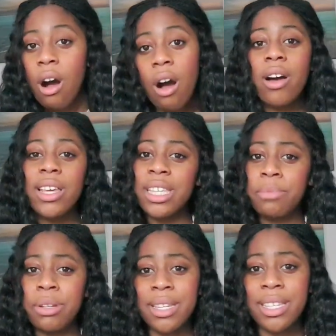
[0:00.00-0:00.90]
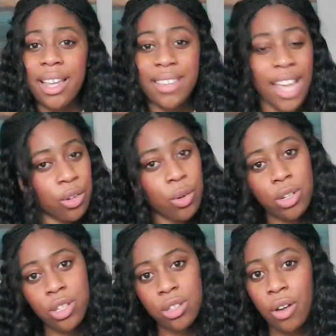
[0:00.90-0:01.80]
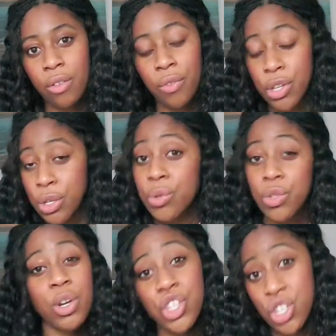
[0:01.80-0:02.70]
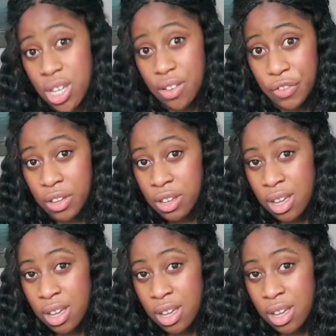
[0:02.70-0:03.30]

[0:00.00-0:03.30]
or it simply means that that goal is not for you to achieve.